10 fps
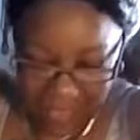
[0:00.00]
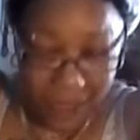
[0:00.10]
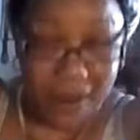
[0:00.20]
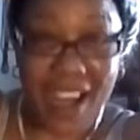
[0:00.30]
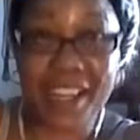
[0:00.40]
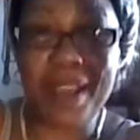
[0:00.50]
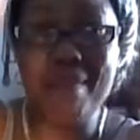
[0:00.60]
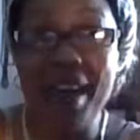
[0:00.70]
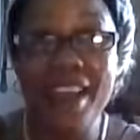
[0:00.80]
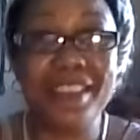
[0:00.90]
Why they
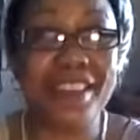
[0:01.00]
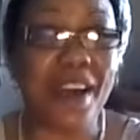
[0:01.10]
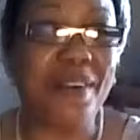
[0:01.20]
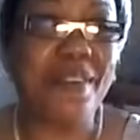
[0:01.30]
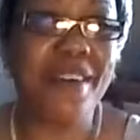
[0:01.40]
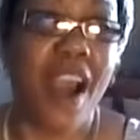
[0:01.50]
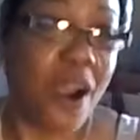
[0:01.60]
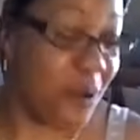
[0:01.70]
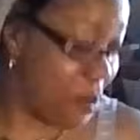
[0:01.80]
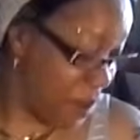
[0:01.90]
mad though?
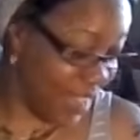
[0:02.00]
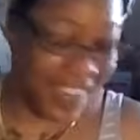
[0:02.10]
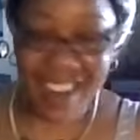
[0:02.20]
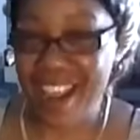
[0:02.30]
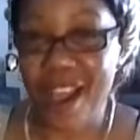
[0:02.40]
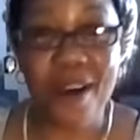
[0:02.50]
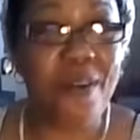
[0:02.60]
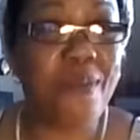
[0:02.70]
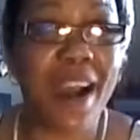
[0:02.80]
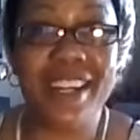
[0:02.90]
Why they,
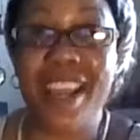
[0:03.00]
why